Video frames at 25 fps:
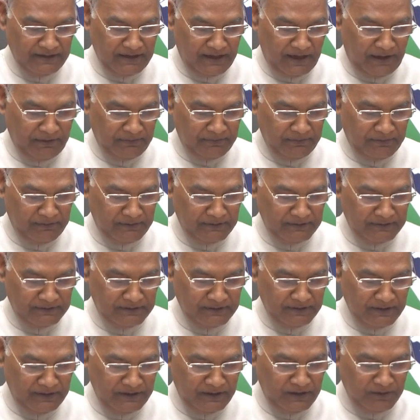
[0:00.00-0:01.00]
of our
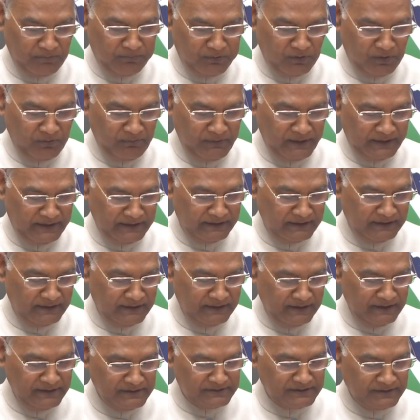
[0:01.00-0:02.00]
diplomatic
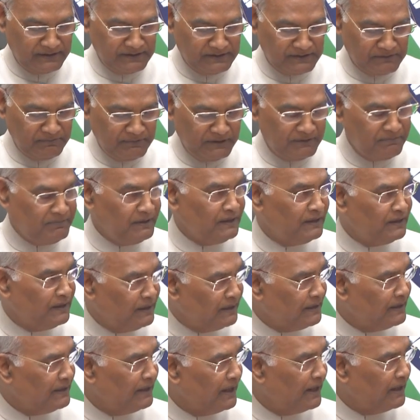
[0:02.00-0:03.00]
relations between
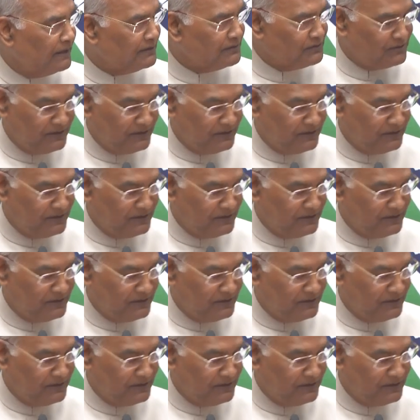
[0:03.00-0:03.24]
India and